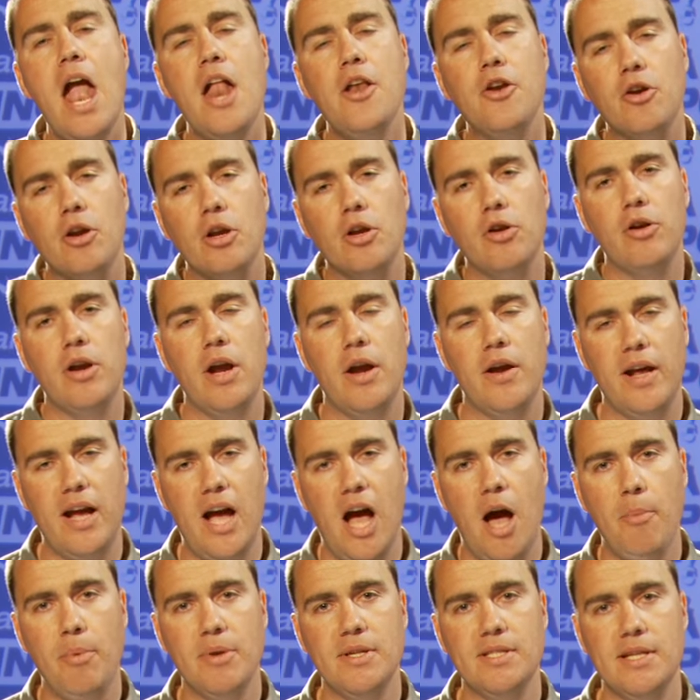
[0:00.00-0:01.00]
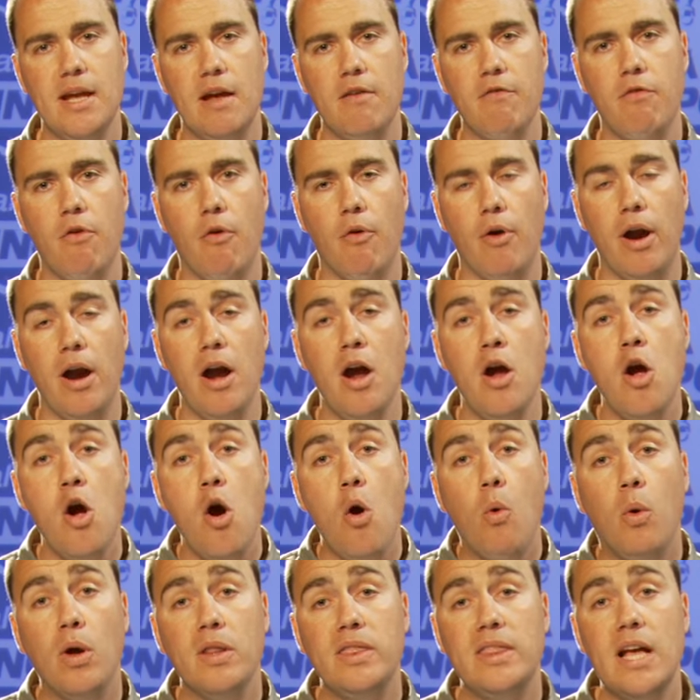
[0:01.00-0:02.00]
and you're going to learn how to compensate for it.
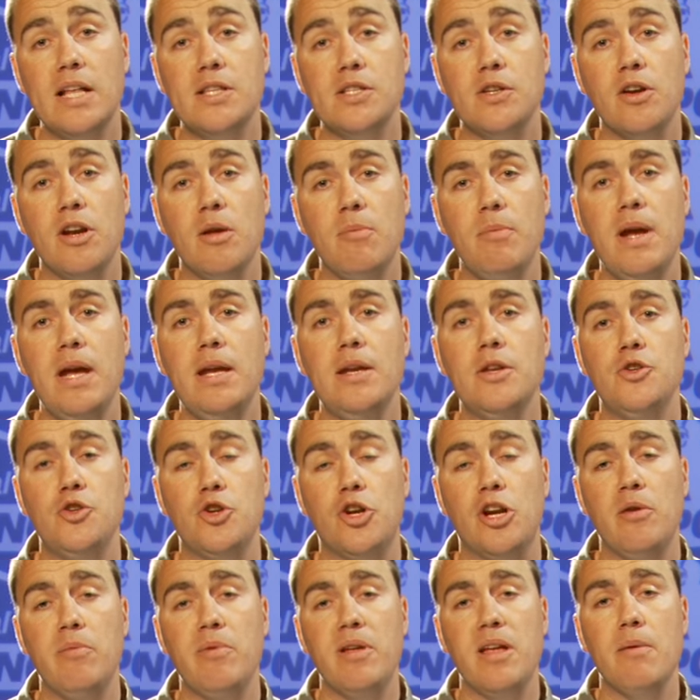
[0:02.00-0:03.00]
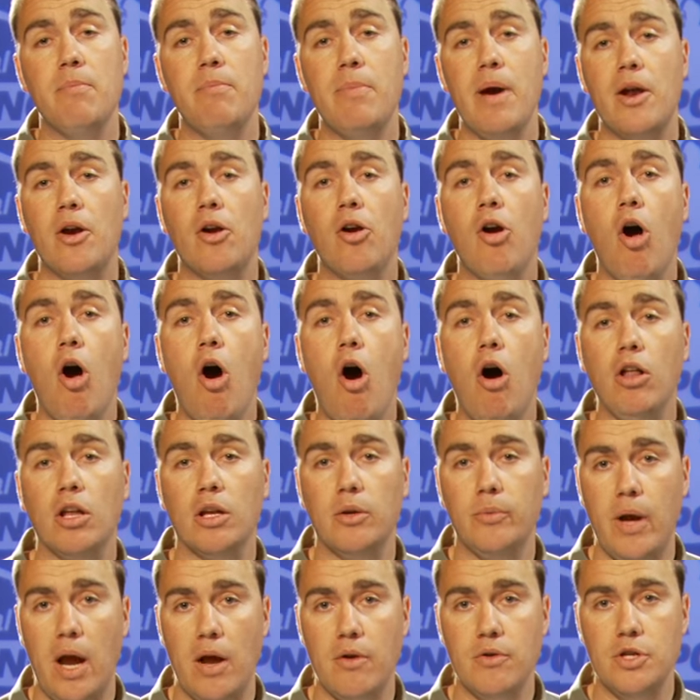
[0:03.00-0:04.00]
What that's going to mean is you're going to be a better
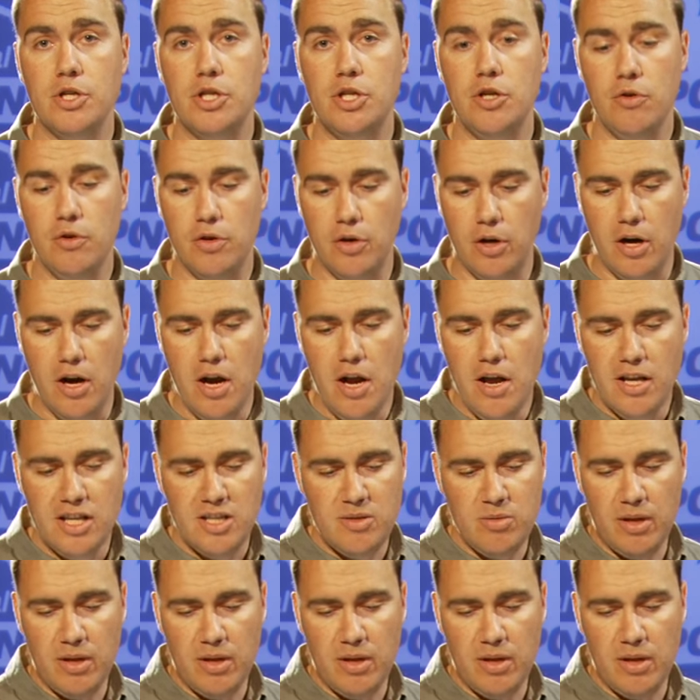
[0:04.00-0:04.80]
all-around shooter